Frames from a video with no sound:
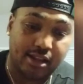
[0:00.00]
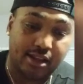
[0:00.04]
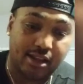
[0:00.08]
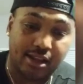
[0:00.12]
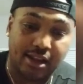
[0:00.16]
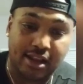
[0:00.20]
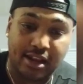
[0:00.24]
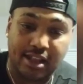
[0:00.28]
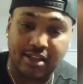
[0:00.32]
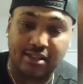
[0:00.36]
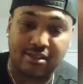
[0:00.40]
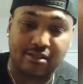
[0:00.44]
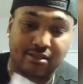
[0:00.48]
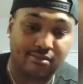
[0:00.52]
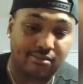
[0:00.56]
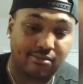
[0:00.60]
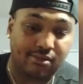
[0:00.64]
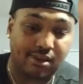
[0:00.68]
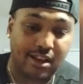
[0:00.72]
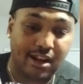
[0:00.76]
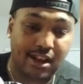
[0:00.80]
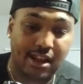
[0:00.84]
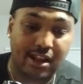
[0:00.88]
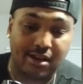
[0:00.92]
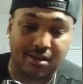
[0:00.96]
it
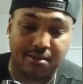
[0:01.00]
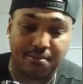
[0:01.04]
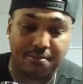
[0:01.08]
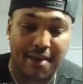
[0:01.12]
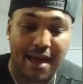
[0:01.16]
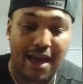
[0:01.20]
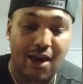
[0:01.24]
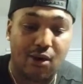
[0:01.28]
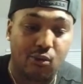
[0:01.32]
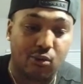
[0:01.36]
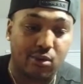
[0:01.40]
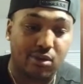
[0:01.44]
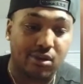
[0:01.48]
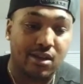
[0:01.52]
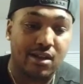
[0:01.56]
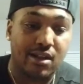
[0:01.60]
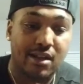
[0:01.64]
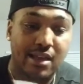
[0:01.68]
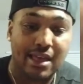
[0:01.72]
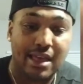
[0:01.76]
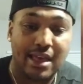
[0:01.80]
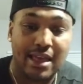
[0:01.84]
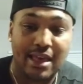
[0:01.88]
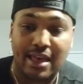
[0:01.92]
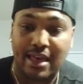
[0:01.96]
ain't about
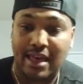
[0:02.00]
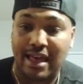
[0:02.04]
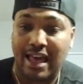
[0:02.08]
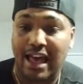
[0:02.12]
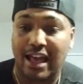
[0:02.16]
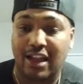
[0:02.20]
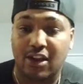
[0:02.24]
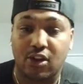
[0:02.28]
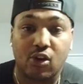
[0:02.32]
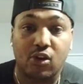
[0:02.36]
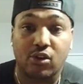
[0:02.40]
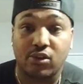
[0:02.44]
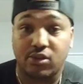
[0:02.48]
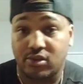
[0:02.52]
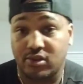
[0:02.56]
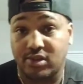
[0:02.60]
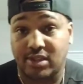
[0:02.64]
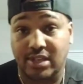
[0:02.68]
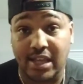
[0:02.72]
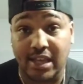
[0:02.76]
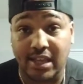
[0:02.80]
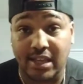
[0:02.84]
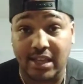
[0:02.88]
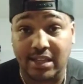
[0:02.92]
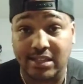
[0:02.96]
how long you
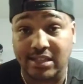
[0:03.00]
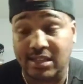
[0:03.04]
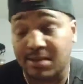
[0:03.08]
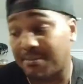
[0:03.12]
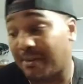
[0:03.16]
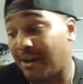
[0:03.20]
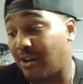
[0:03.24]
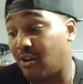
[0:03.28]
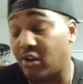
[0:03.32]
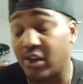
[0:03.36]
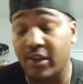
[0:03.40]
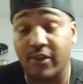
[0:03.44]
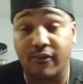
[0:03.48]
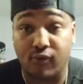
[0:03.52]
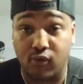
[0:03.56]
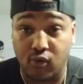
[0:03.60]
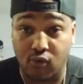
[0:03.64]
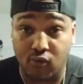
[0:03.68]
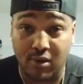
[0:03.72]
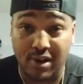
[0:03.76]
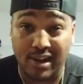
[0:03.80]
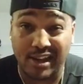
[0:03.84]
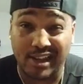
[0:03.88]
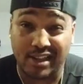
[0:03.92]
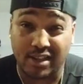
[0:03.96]
take is about if you
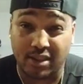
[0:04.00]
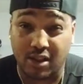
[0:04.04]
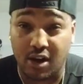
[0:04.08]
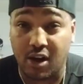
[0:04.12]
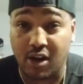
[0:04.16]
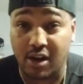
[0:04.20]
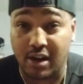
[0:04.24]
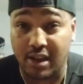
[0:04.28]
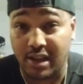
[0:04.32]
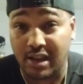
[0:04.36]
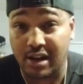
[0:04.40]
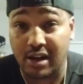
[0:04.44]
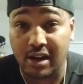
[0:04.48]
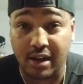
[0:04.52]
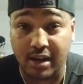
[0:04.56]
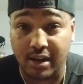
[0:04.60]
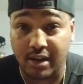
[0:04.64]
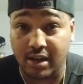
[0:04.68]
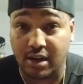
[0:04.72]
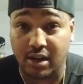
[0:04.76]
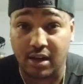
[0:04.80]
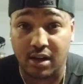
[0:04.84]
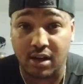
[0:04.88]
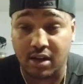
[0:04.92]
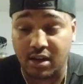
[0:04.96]
really thoroughly clean
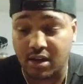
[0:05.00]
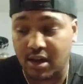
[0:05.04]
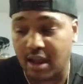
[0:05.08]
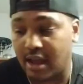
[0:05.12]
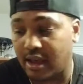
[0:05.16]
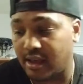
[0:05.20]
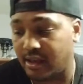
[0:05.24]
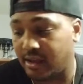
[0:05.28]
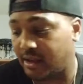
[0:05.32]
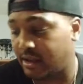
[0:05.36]
it or not.